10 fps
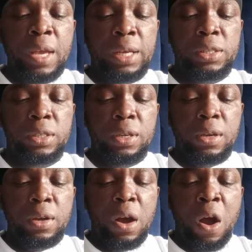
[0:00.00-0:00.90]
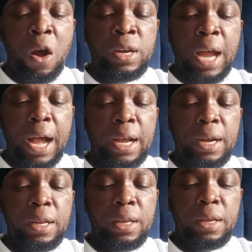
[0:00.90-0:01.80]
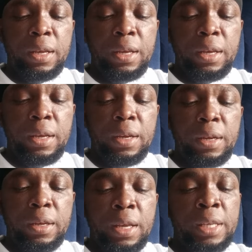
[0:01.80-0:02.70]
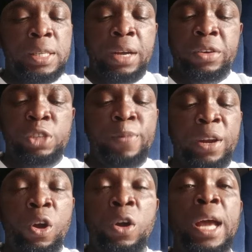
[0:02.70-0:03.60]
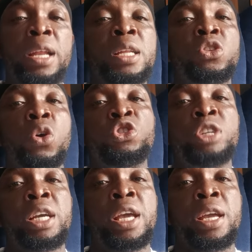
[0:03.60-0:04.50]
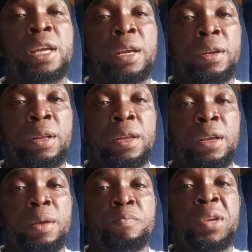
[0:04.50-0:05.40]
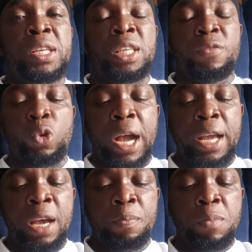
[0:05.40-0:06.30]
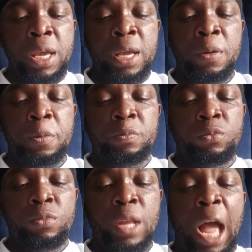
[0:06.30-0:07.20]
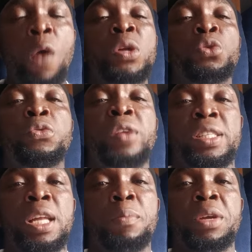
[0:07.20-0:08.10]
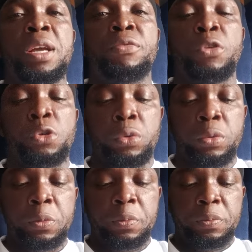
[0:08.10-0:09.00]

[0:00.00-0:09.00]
Yes, honor. He said, Chris Barry, all I need is 100k. Please, if you can help me, I will do fasting and prayer for you.